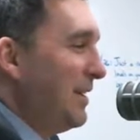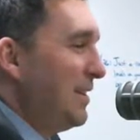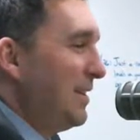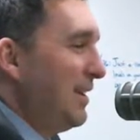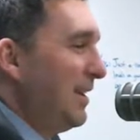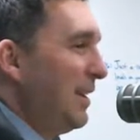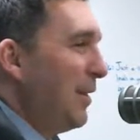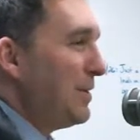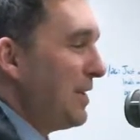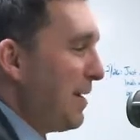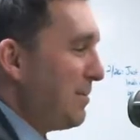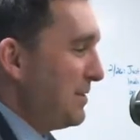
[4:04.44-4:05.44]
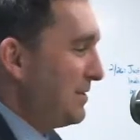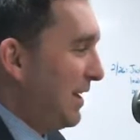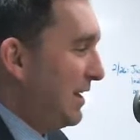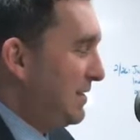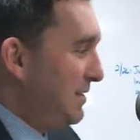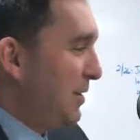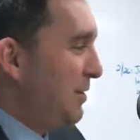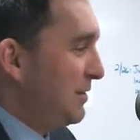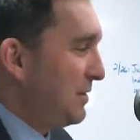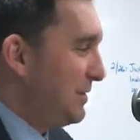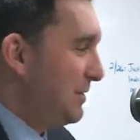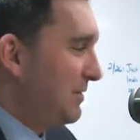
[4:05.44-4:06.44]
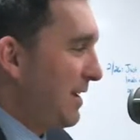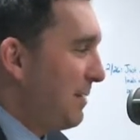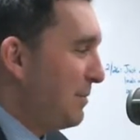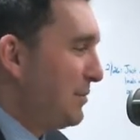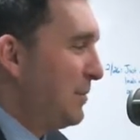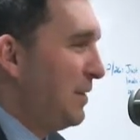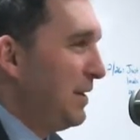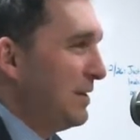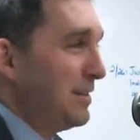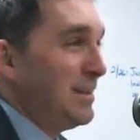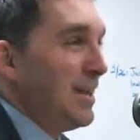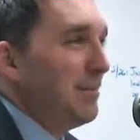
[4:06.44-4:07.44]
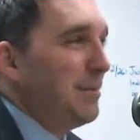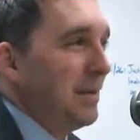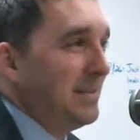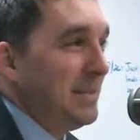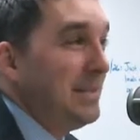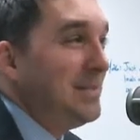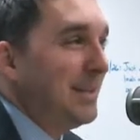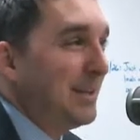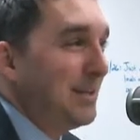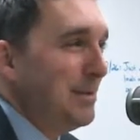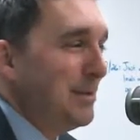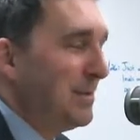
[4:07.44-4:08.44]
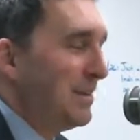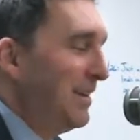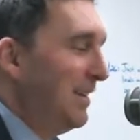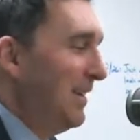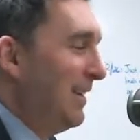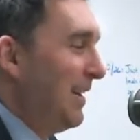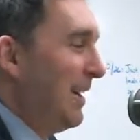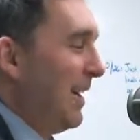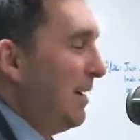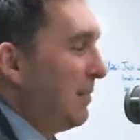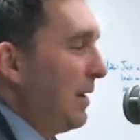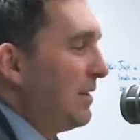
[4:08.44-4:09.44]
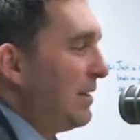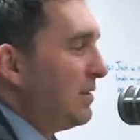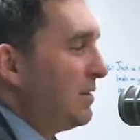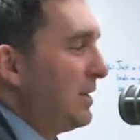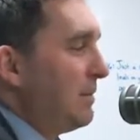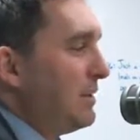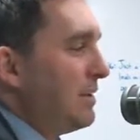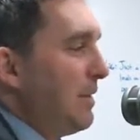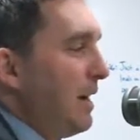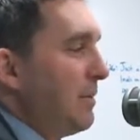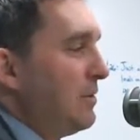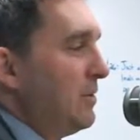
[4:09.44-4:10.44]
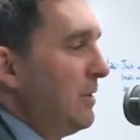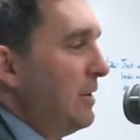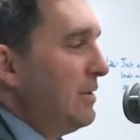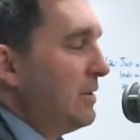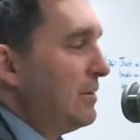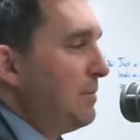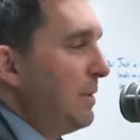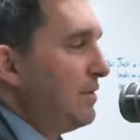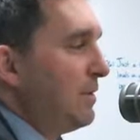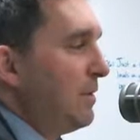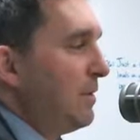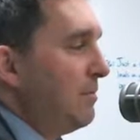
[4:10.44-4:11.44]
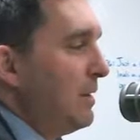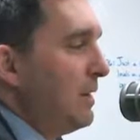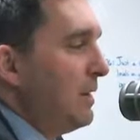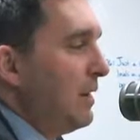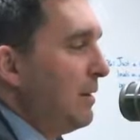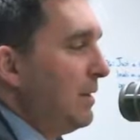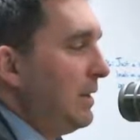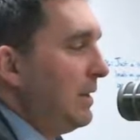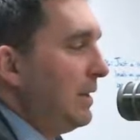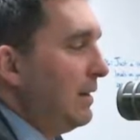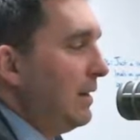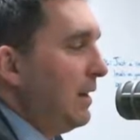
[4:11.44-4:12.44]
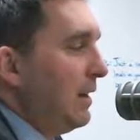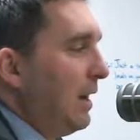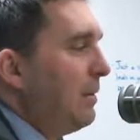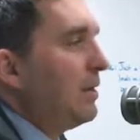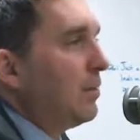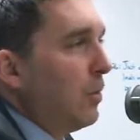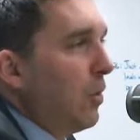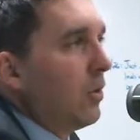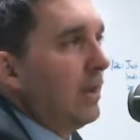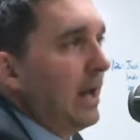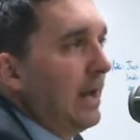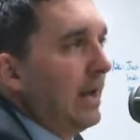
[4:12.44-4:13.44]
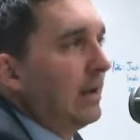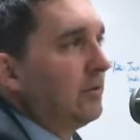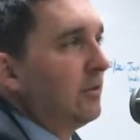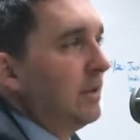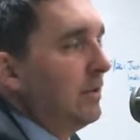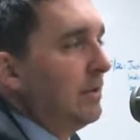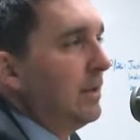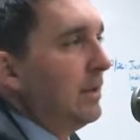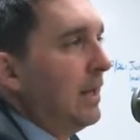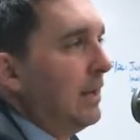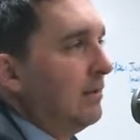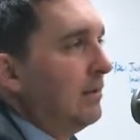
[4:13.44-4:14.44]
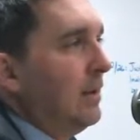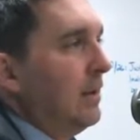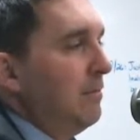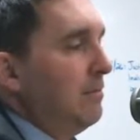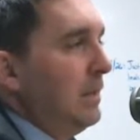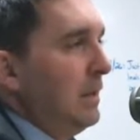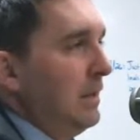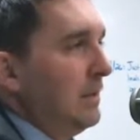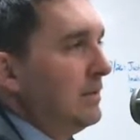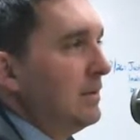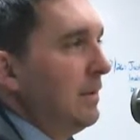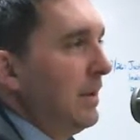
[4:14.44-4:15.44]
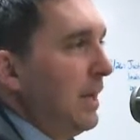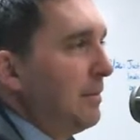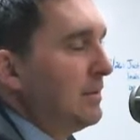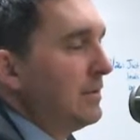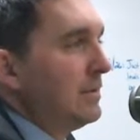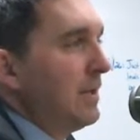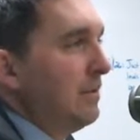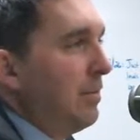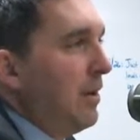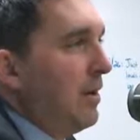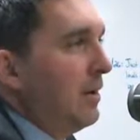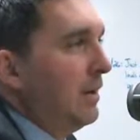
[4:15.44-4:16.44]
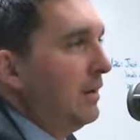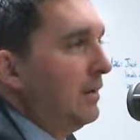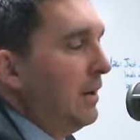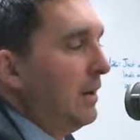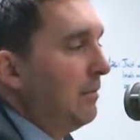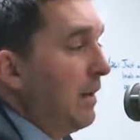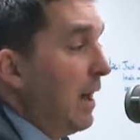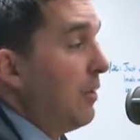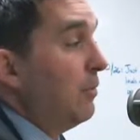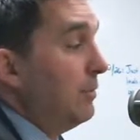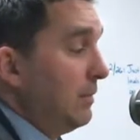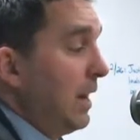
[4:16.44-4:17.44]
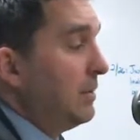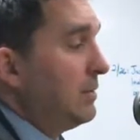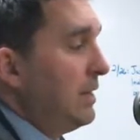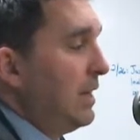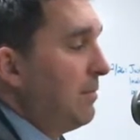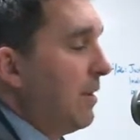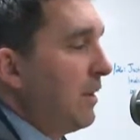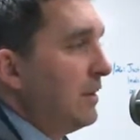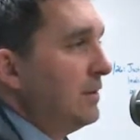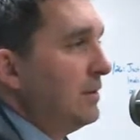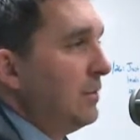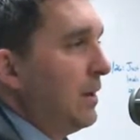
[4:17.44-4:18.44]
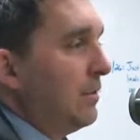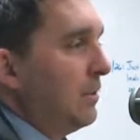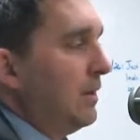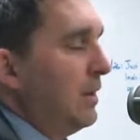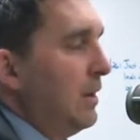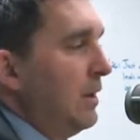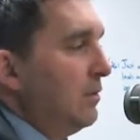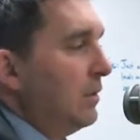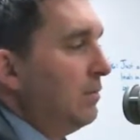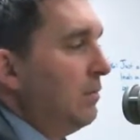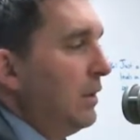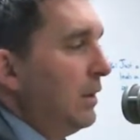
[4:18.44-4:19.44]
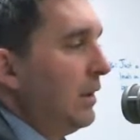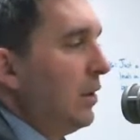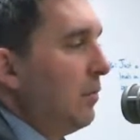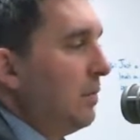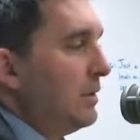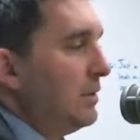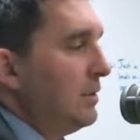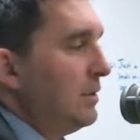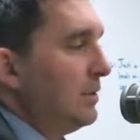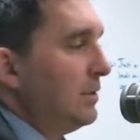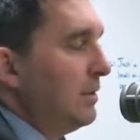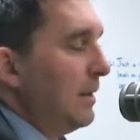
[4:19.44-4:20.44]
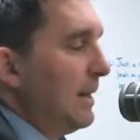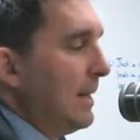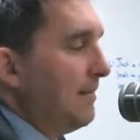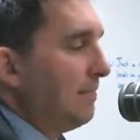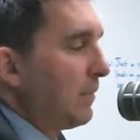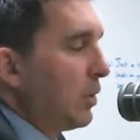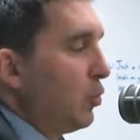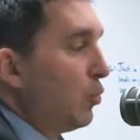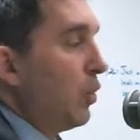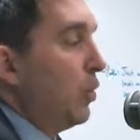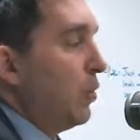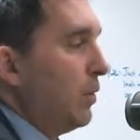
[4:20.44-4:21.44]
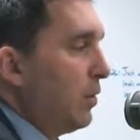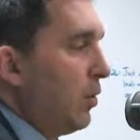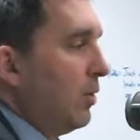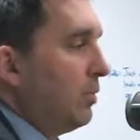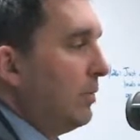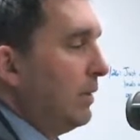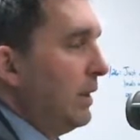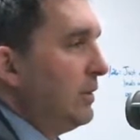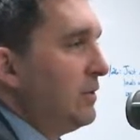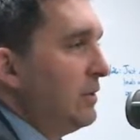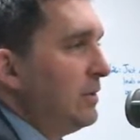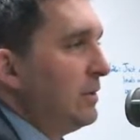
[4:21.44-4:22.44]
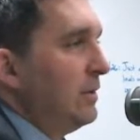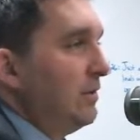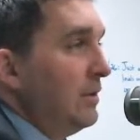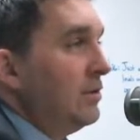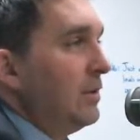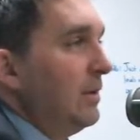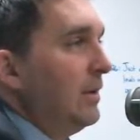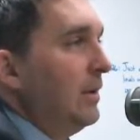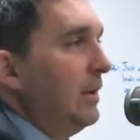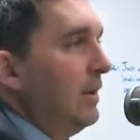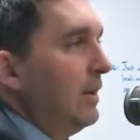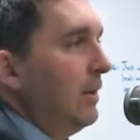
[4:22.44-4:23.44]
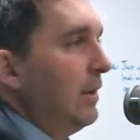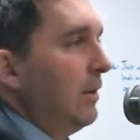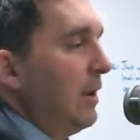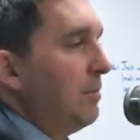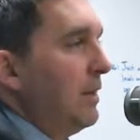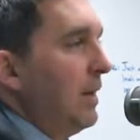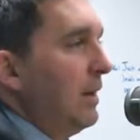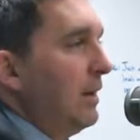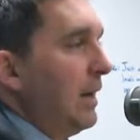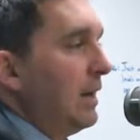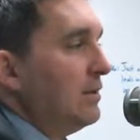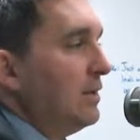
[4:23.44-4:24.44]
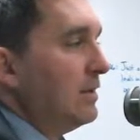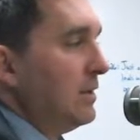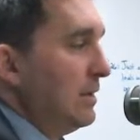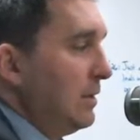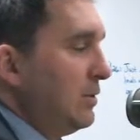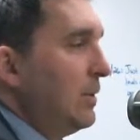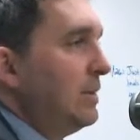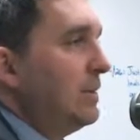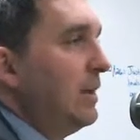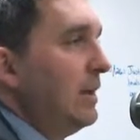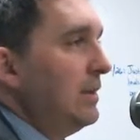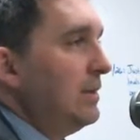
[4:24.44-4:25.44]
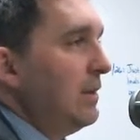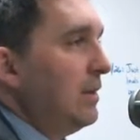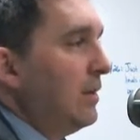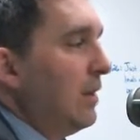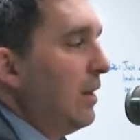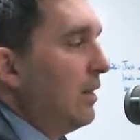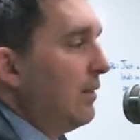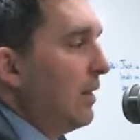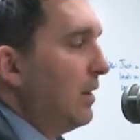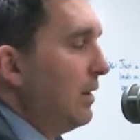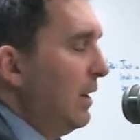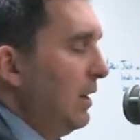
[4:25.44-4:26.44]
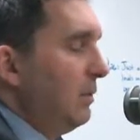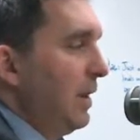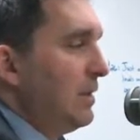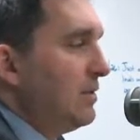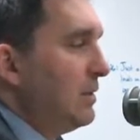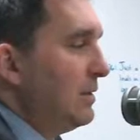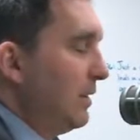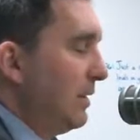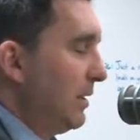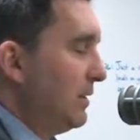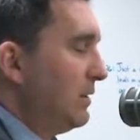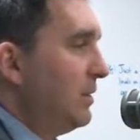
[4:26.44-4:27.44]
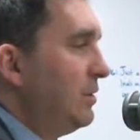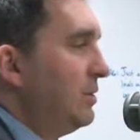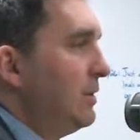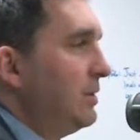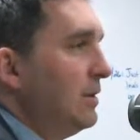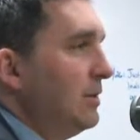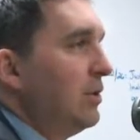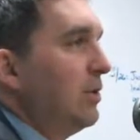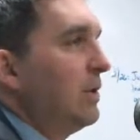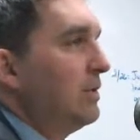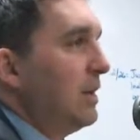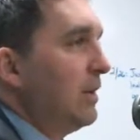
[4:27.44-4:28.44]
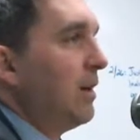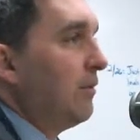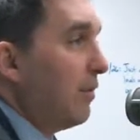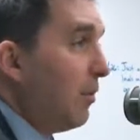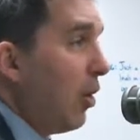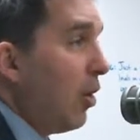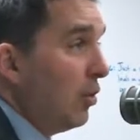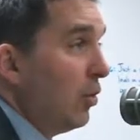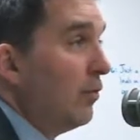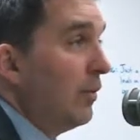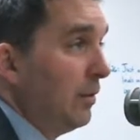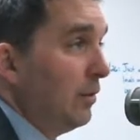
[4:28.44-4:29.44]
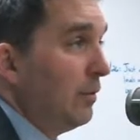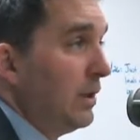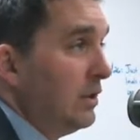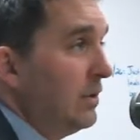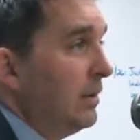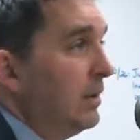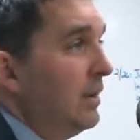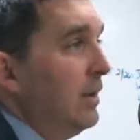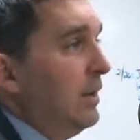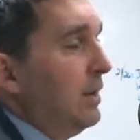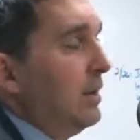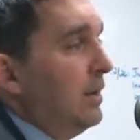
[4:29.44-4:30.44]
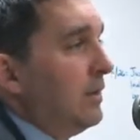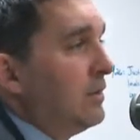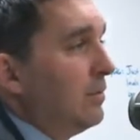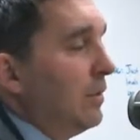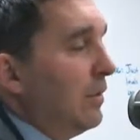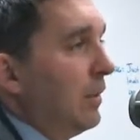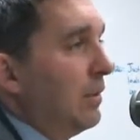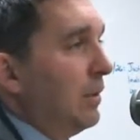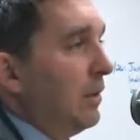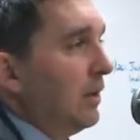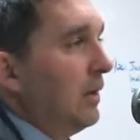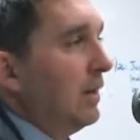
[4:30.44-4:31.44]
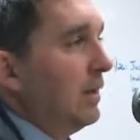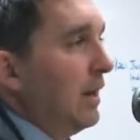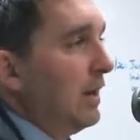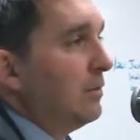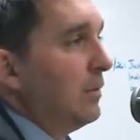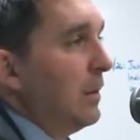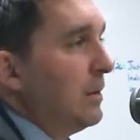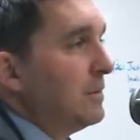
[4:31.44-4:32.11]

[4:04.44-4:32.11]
It, it always happens that I start this opportunity in the summer when it's easy to commute um, I think there's going to be some opportunities, especially with me. I'll be in uh, I'll be on the road a lot actually. I'll be a lot of meetings in Minneapolis and St. Paul and um, out outstate markets as well. We're we're really hoping to um, grow the corporate relations division, you know, up there and not just in the Twin Cities. You know, all of our patrons and our constituents and donors they come from all over the region, you know. So we're all going to be looking at that as well.